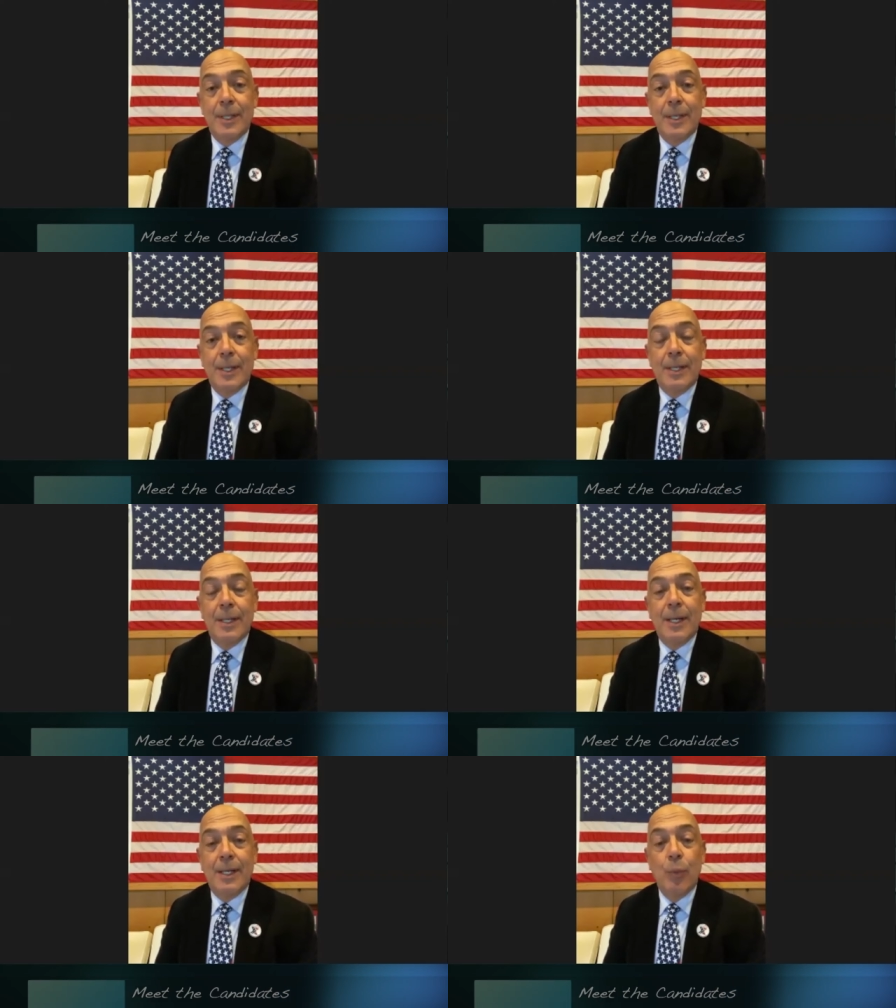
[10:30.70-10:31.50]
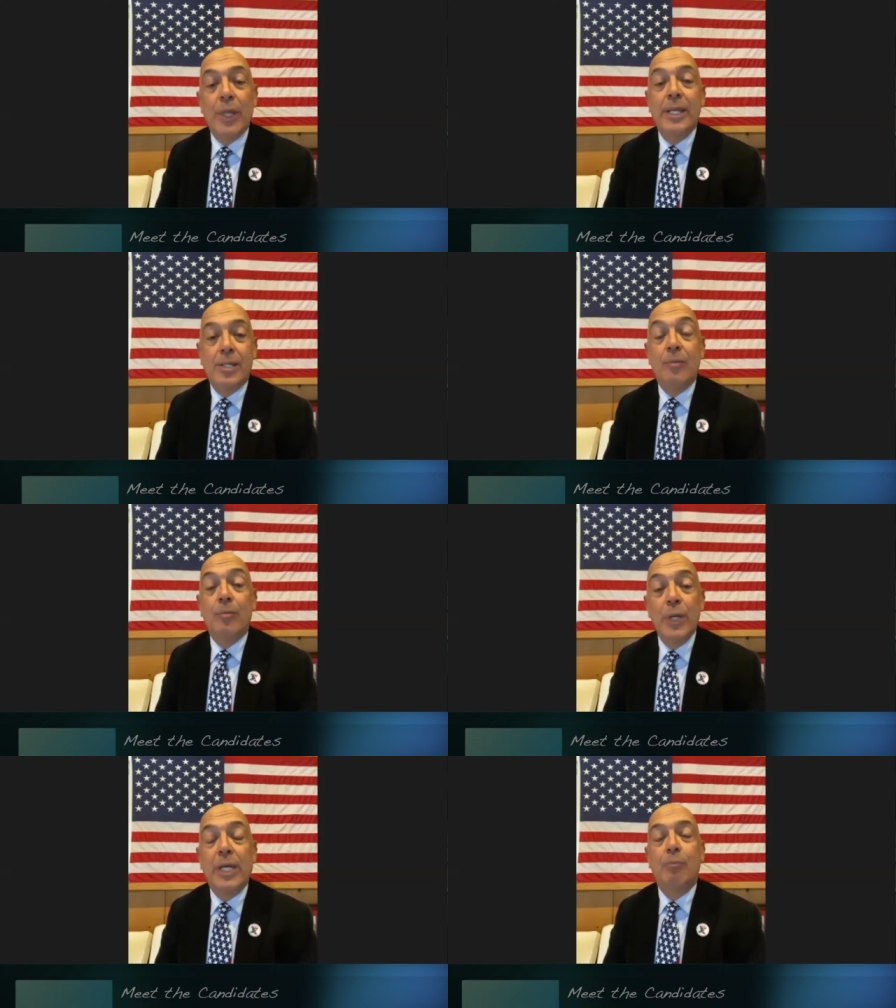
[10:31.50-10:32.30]
yeah we
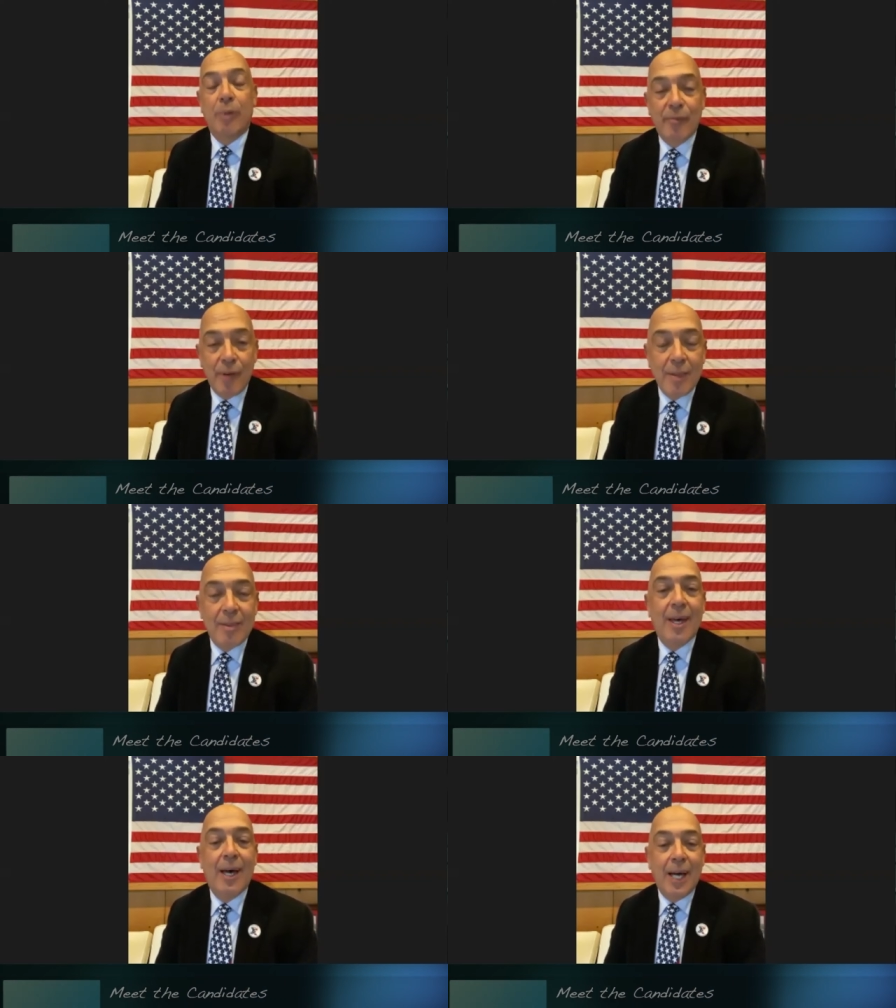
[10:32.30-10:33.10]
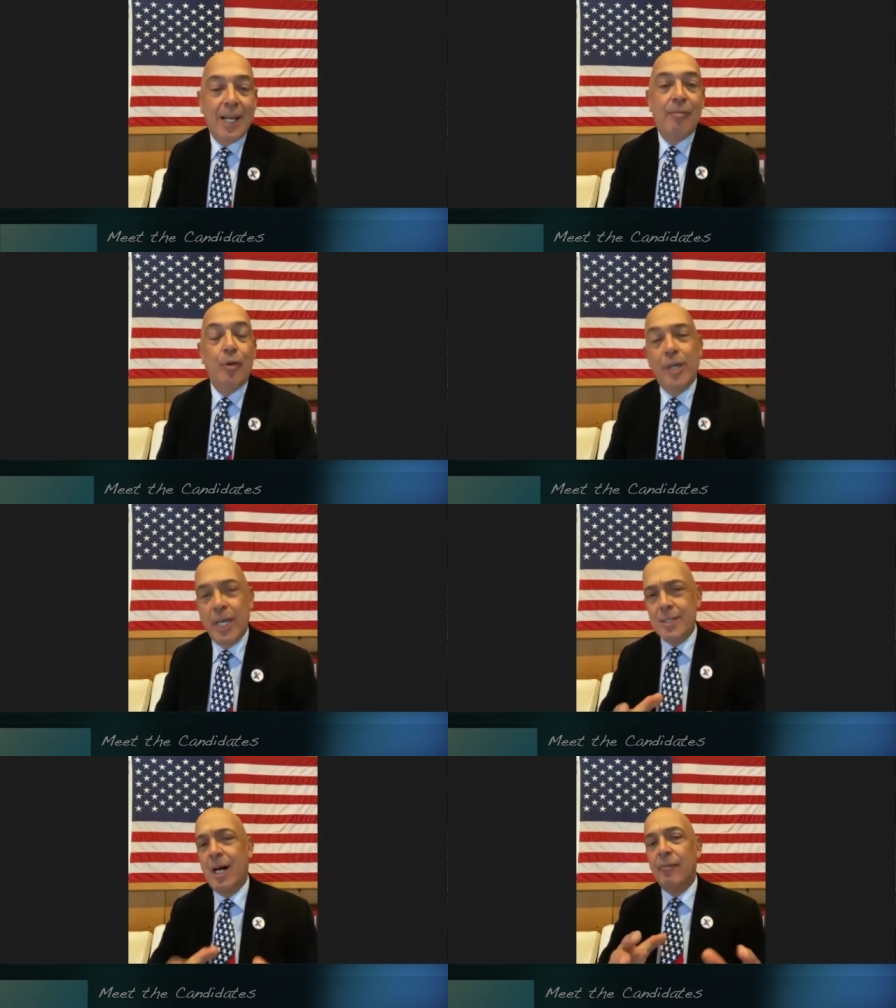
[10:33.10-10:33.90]
we can prevent that if you
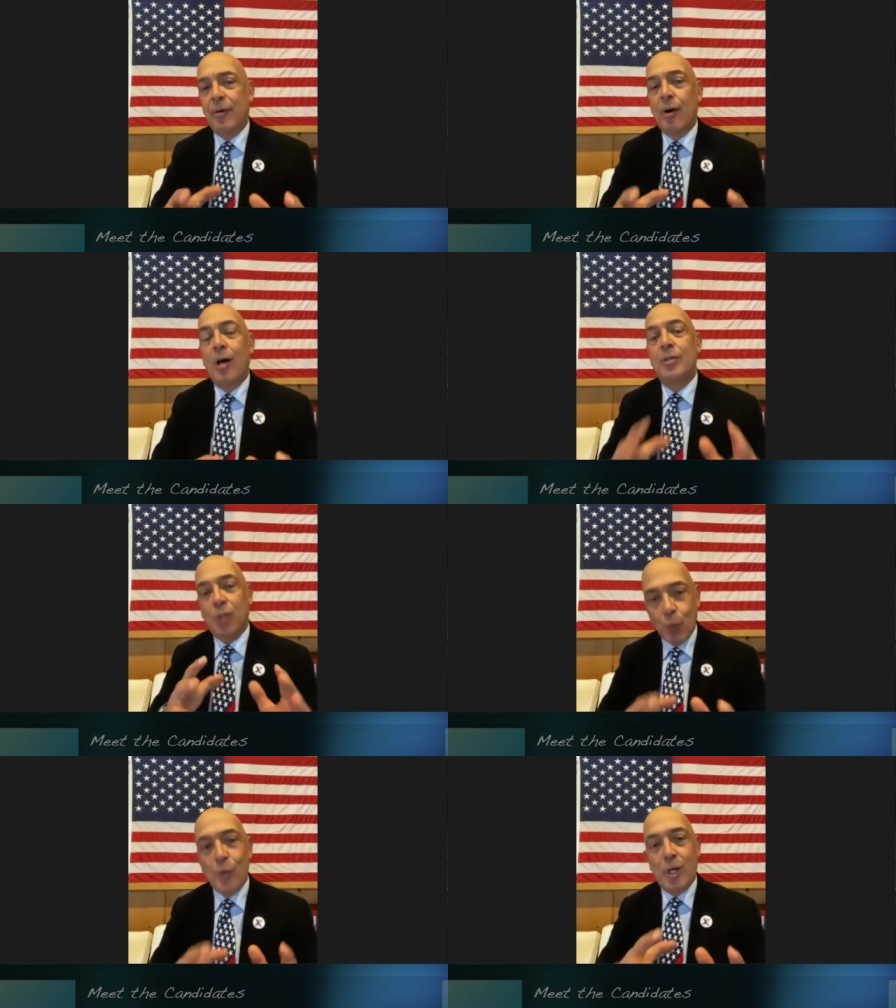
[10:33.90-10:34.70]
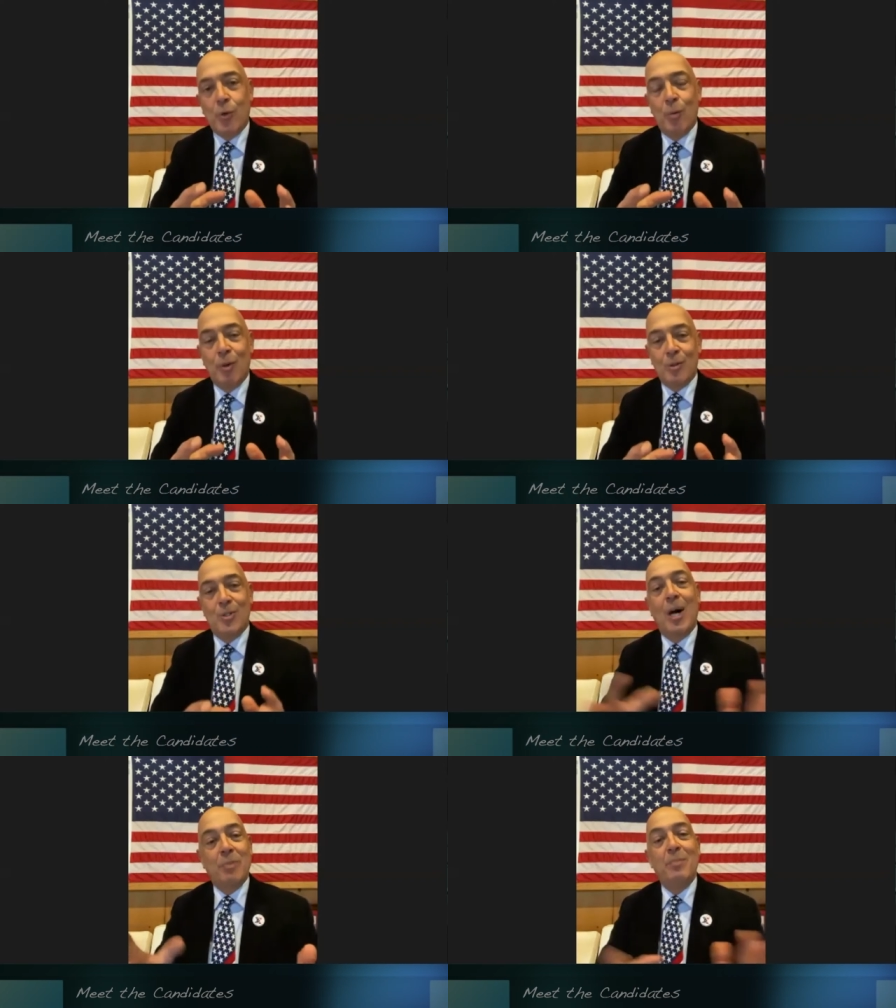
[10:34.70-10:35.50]
get tougher on career criminals
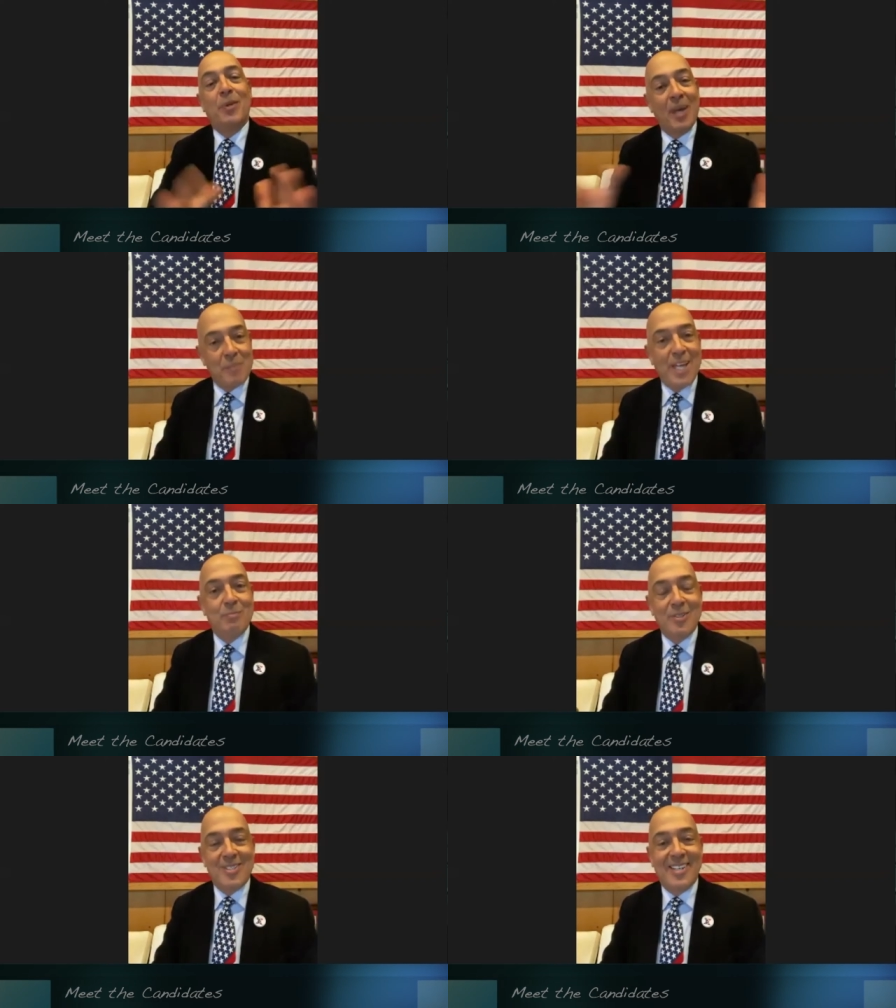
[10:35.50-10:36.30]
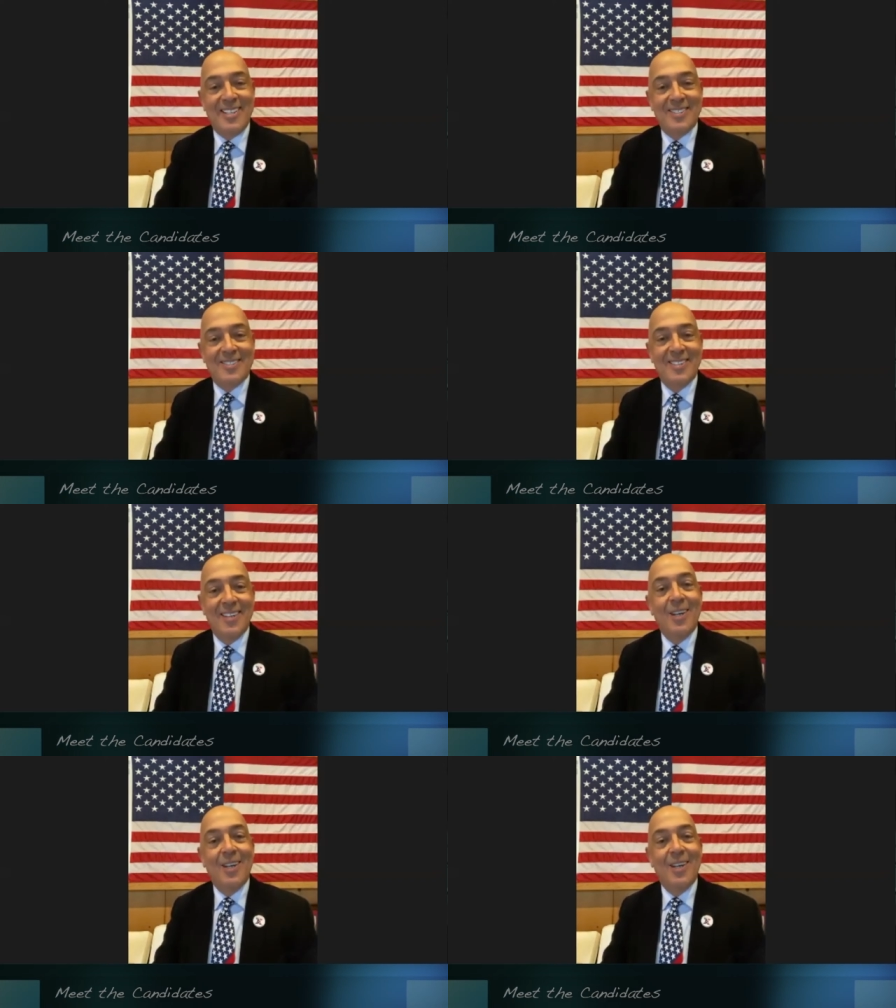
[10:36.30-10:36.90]
not people that make mistakes